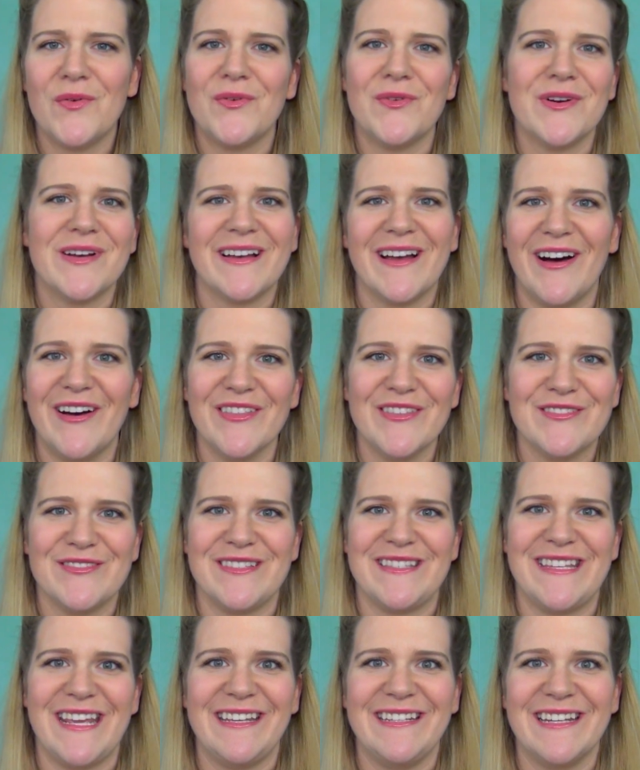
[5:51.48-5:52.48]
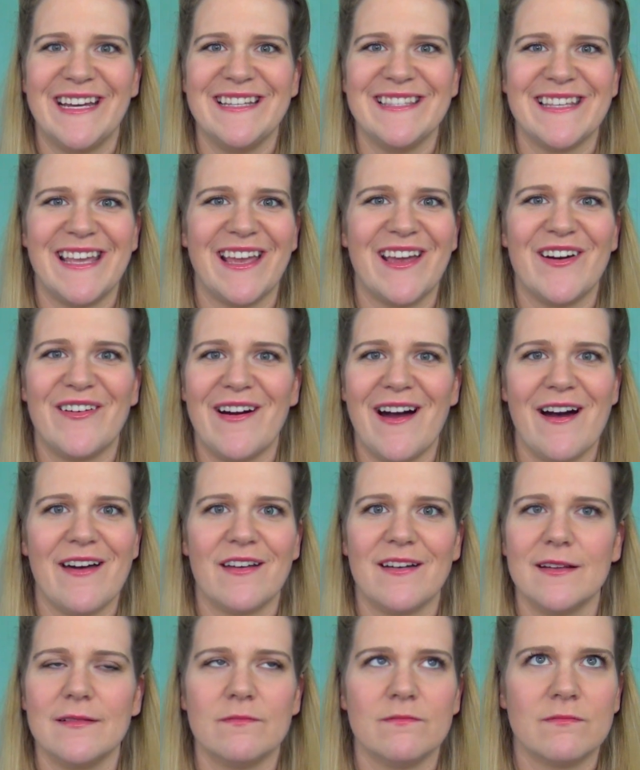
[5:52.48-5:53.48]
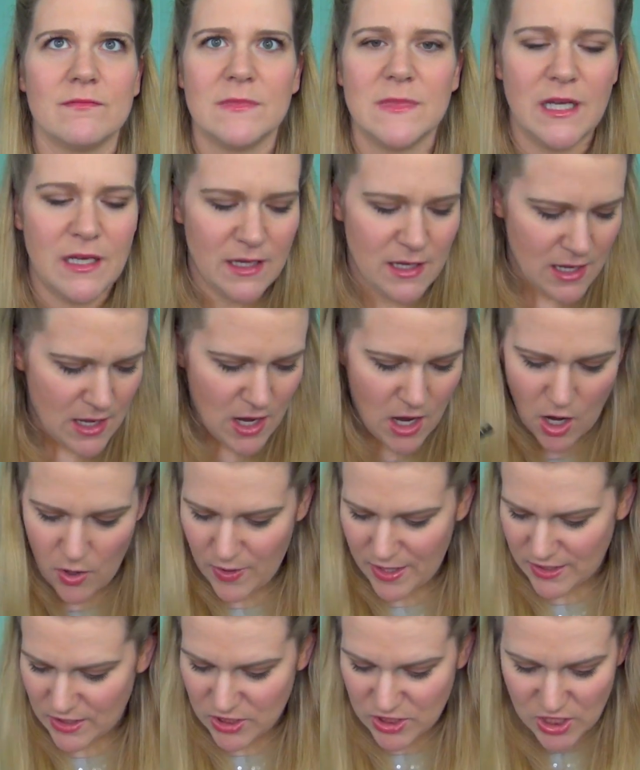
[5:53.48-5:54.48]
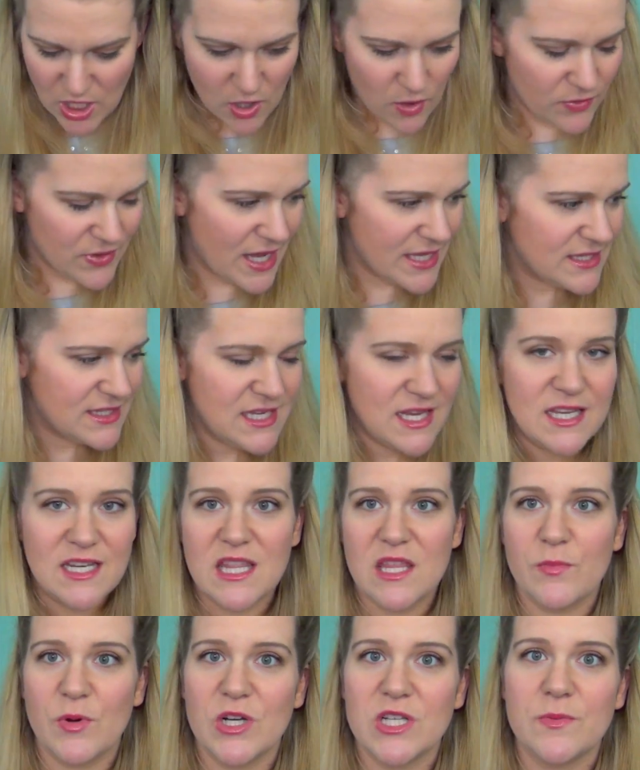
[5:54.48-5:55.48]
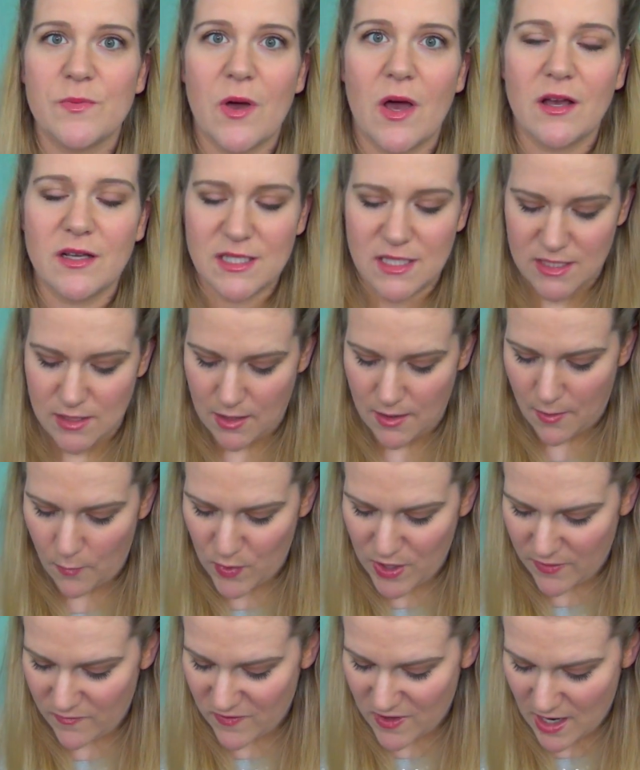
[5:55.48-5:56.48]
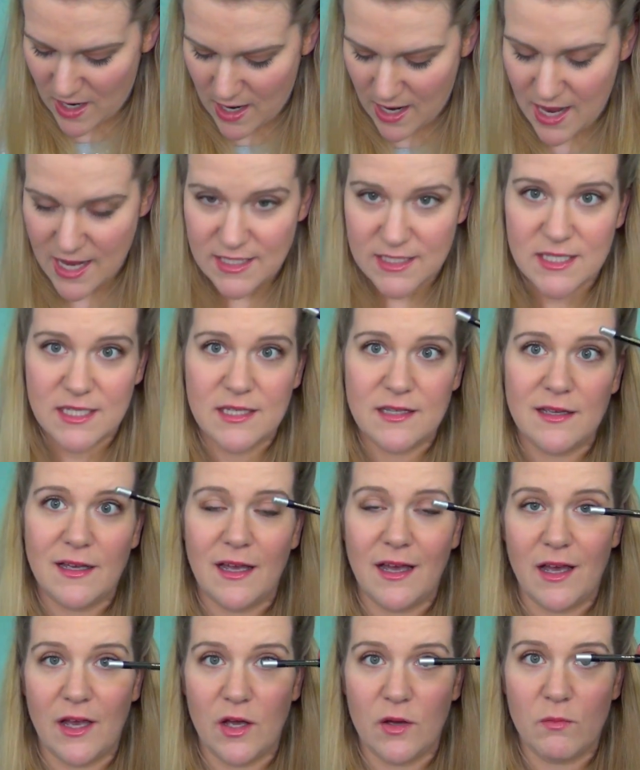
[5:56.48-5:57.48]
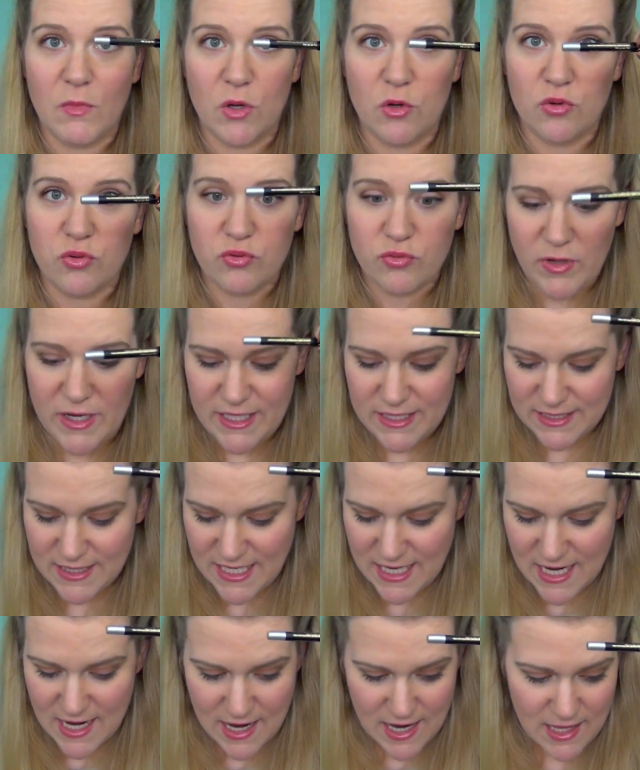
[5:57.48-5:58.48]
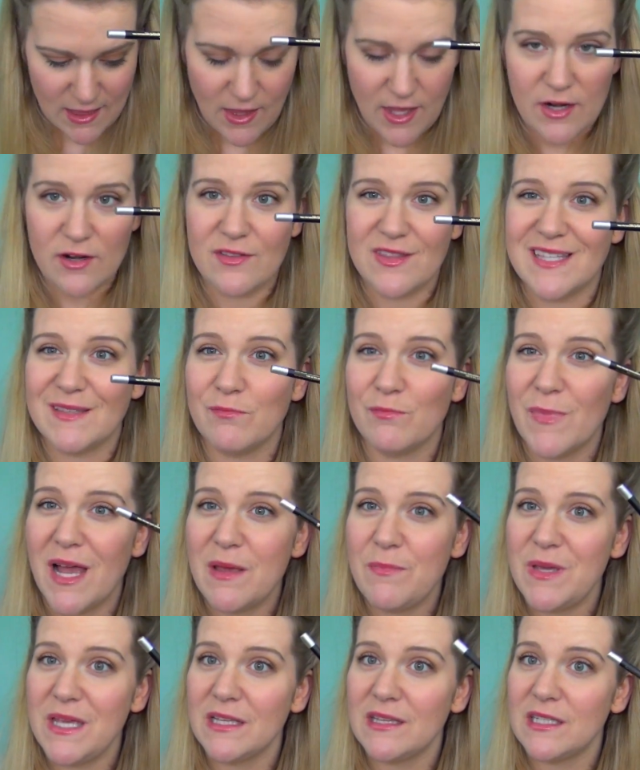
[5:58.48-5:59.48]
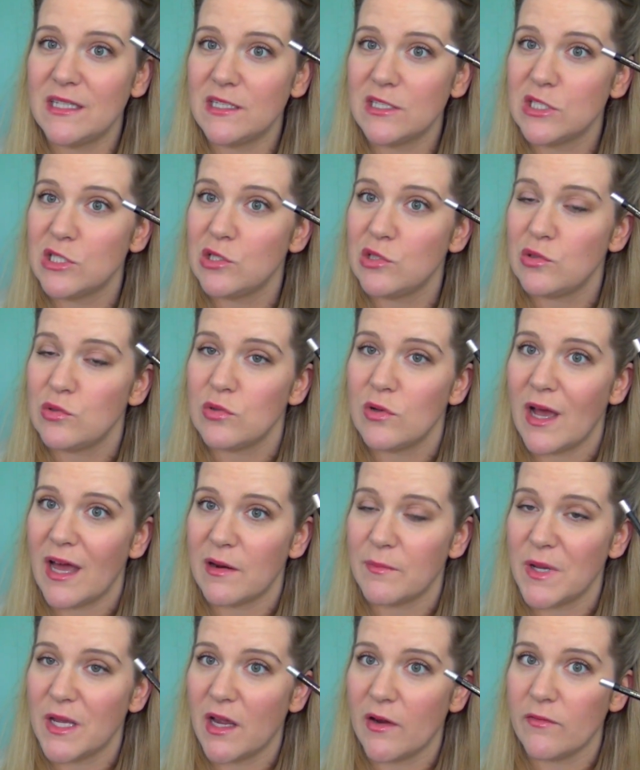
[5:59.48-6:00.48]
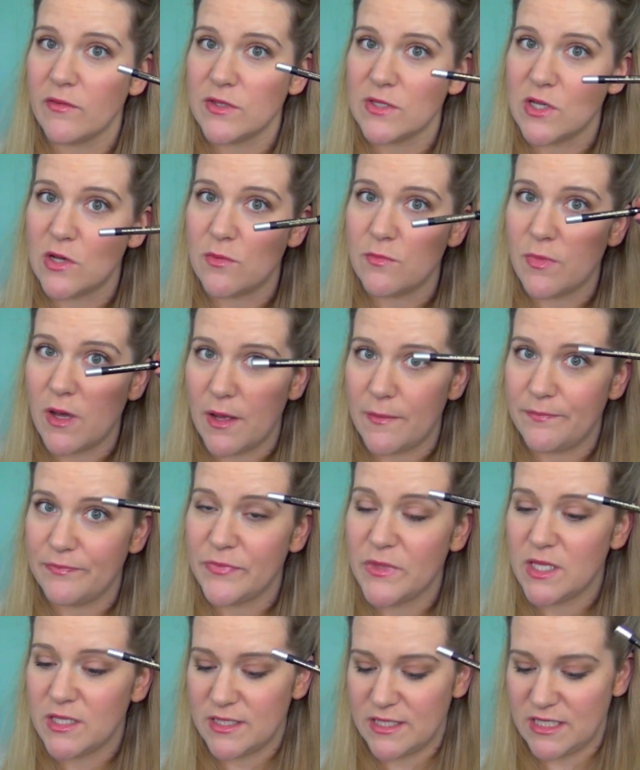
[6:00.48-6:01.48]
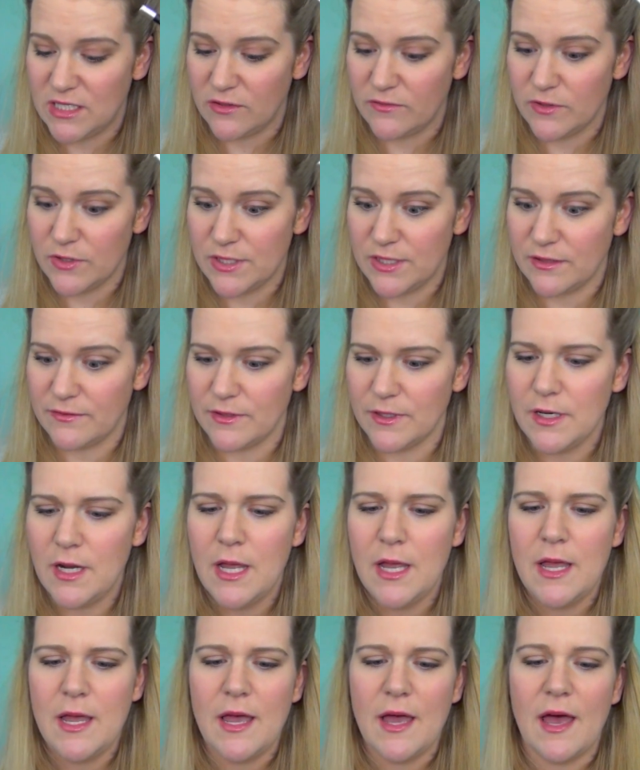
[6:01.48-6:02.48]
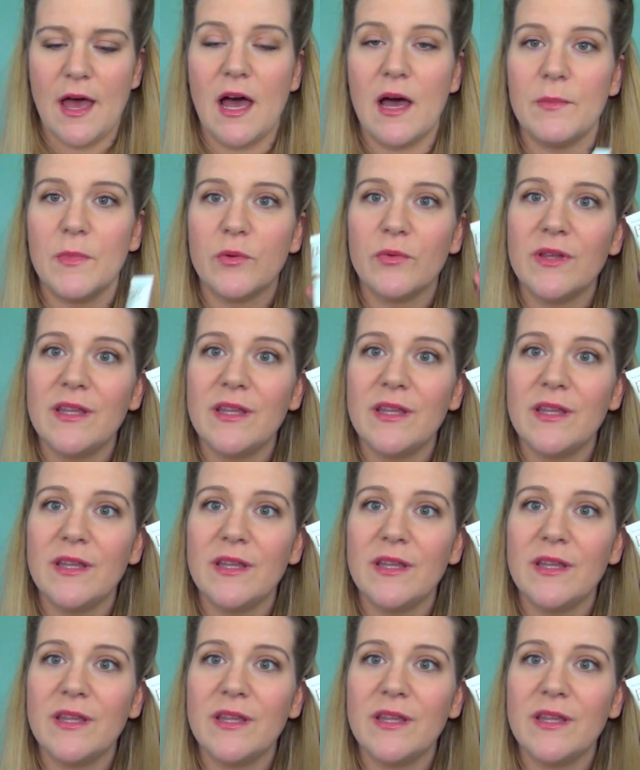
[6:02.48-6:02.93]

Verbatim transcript: all those date nights I go out on. All right, so that's the end of the Birchbox. We've got uh, a crazy eyeliner. This might be a little too out of my comfort zone, but Silver Silver. Um, a